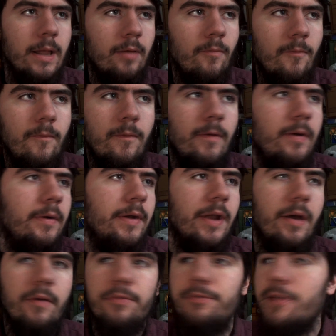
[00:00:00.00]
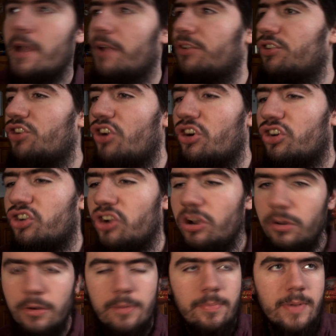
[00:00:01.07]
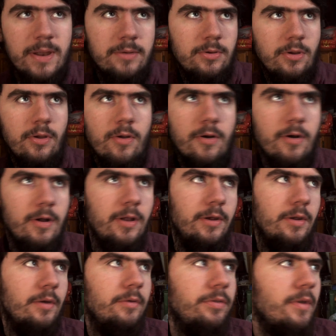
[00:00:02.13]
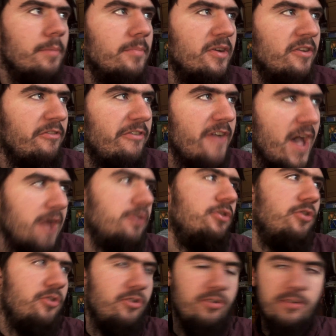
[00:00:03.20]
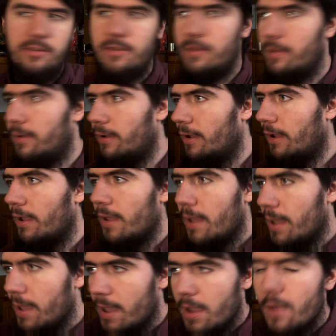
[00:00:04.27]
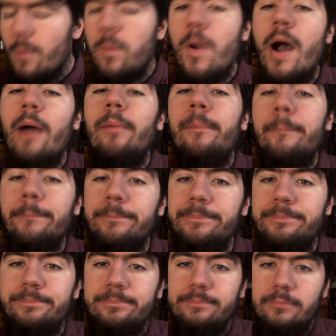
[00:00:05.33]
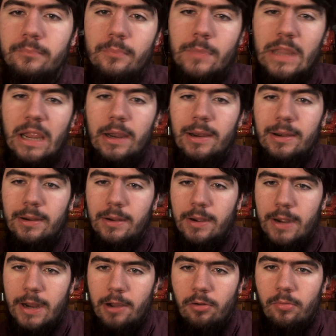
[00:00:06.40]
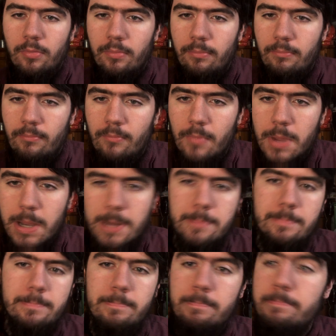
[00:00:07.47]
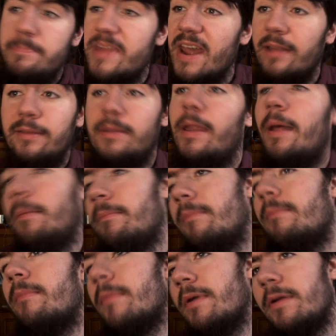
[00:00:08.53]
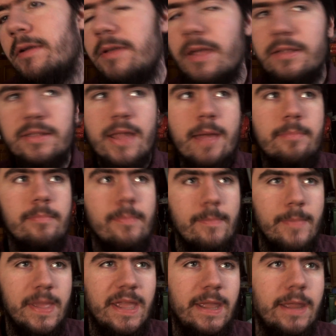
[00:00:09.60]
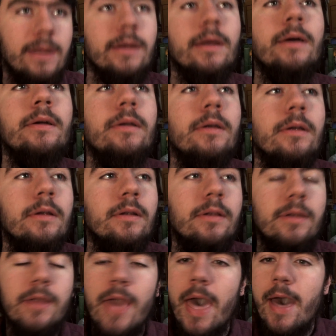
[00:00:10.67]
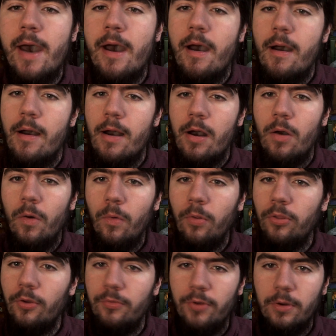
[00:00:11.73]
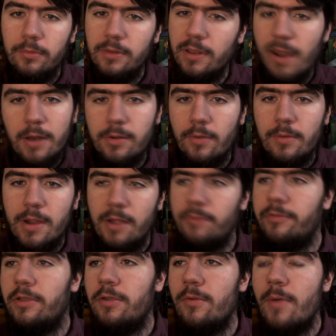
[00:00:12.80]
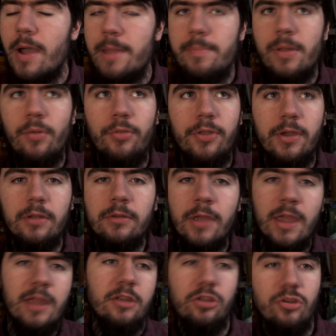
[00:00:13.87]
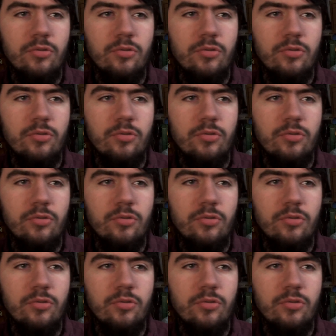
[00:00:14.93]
or fast charging, depending on a number of factors. Well, now, does that mean that older phones that don't have QI built in can't